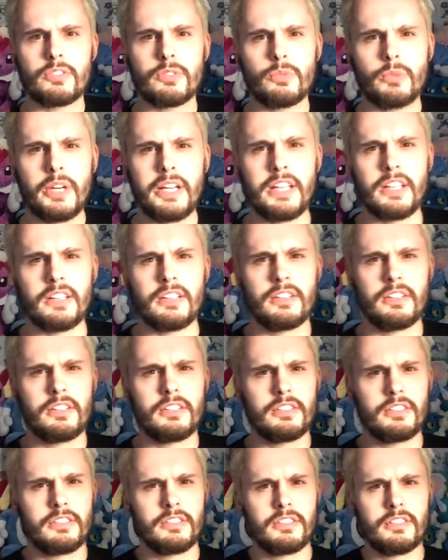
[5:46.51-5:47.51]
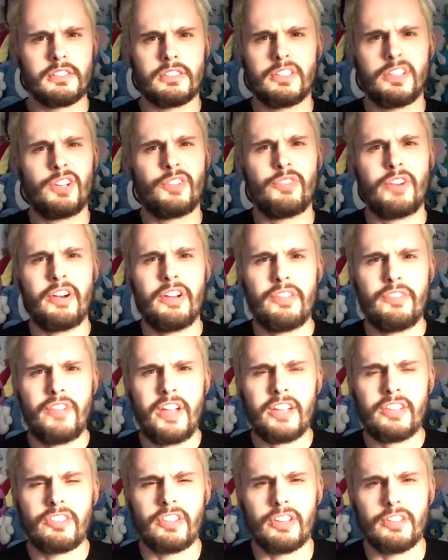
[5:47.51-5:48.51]
Wait, not very
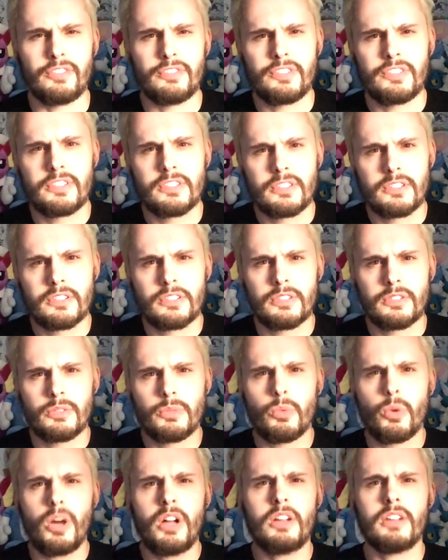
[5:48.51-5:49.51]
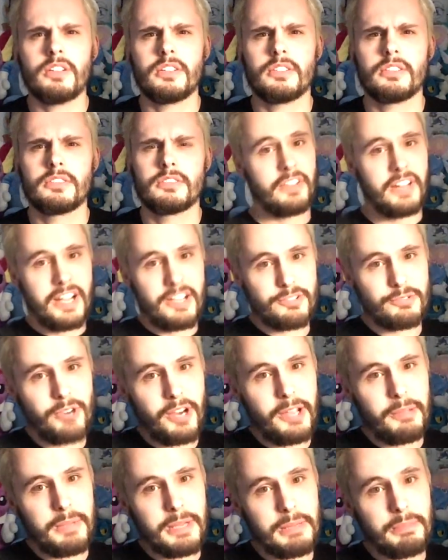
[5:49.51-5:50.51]
effective. What? That's
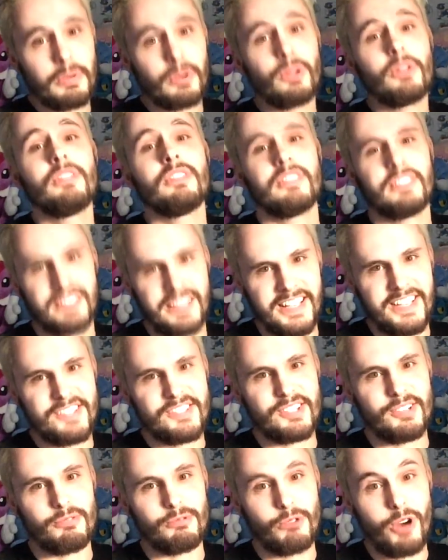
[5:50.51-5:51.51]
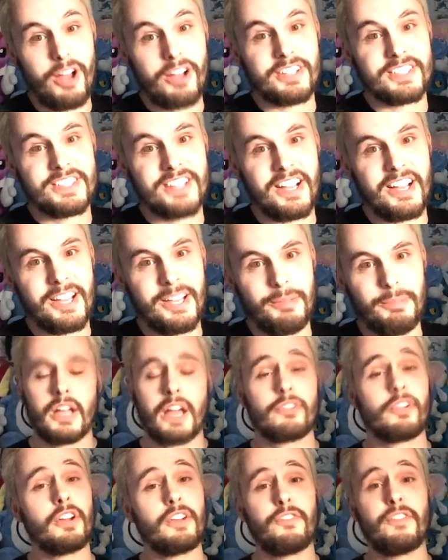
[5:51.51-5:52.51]
right, people. It's a rock type.
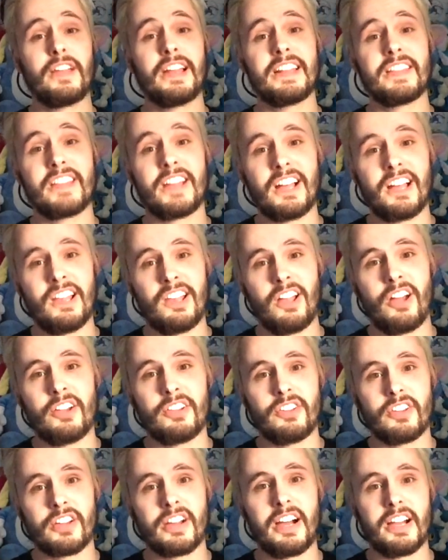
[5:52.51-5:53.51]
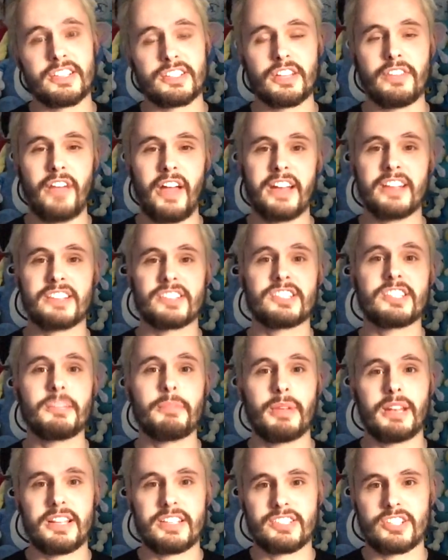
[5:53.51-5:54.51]
I've got a feeling that a lot of you guys have had a
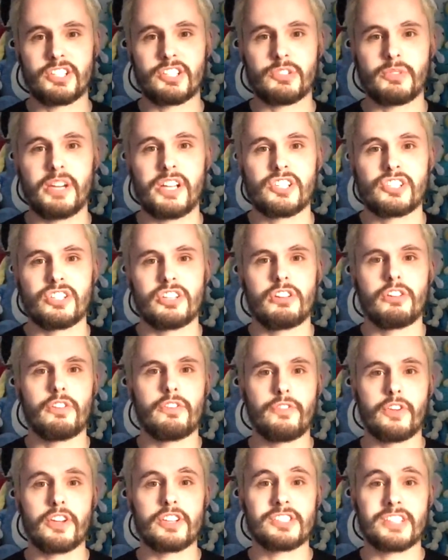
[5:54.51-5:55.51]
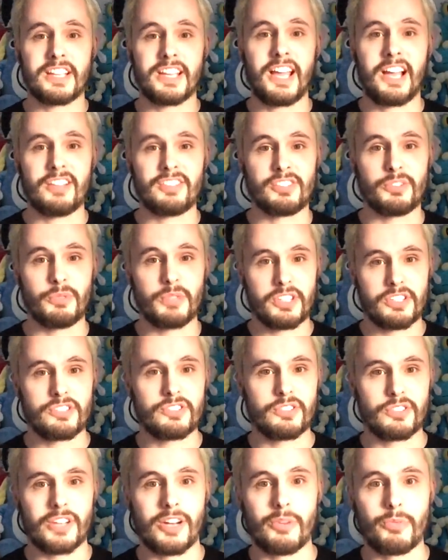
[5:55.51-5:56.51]
similar situation in your first encounter with a
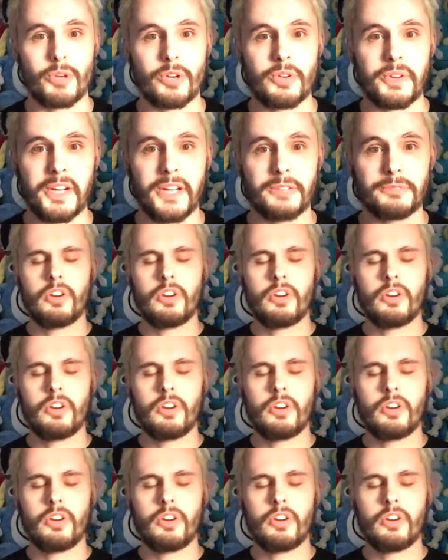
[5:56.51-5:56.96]
Sudowoodo.